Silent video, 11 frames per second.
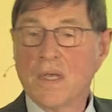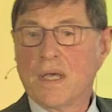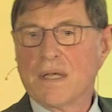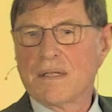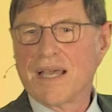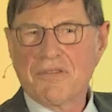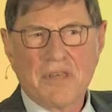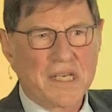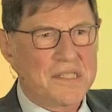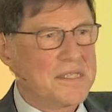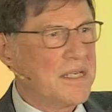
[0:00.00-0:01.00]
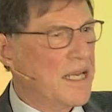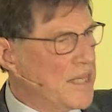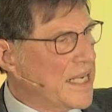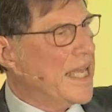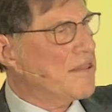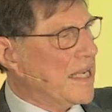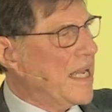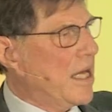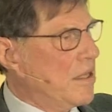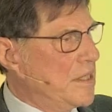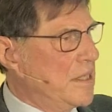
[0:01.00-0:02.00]
Ethics, I think
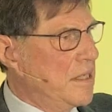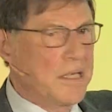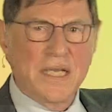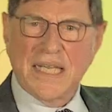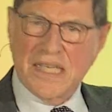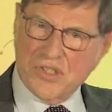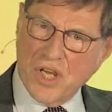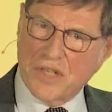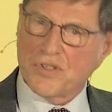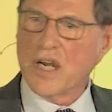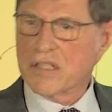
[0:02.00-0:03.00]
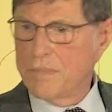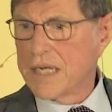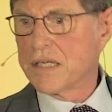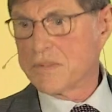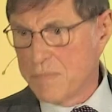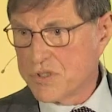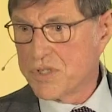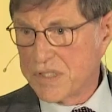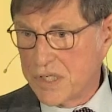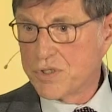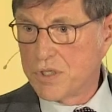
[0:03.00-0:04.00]
ethicality is not talked about as much
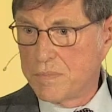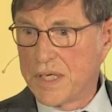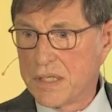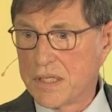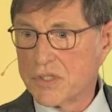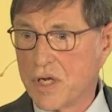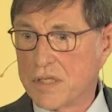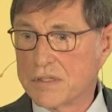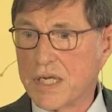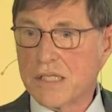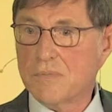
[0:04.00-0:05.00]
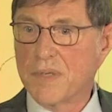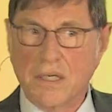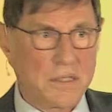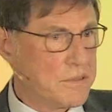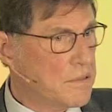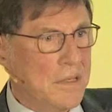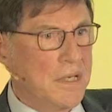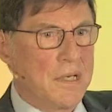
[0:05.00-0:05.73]
as it should be in this context, because